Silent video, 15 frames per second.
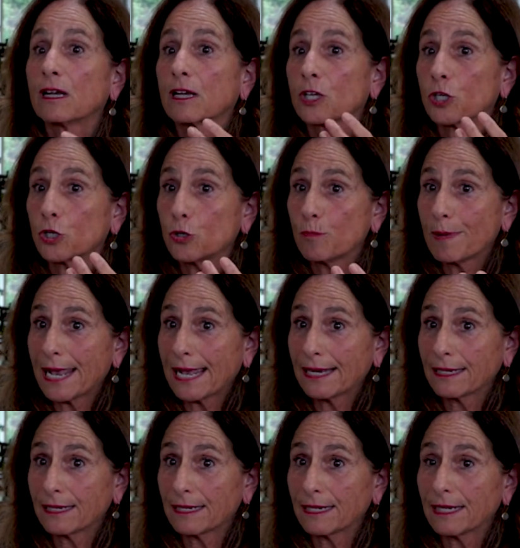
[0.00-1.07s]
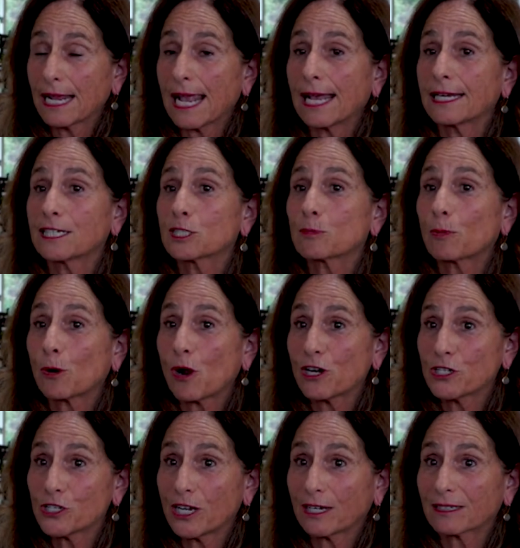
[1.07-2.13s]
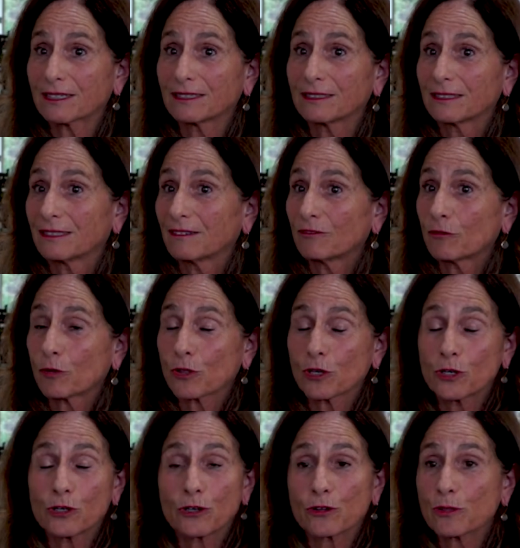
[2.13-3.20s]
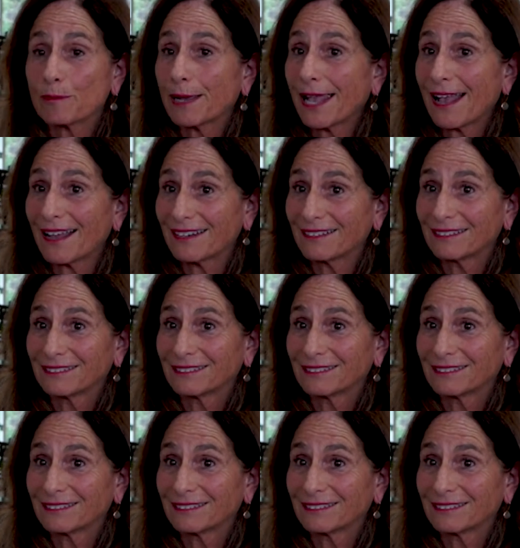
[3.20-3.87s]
humanity and its project for the good or the bad.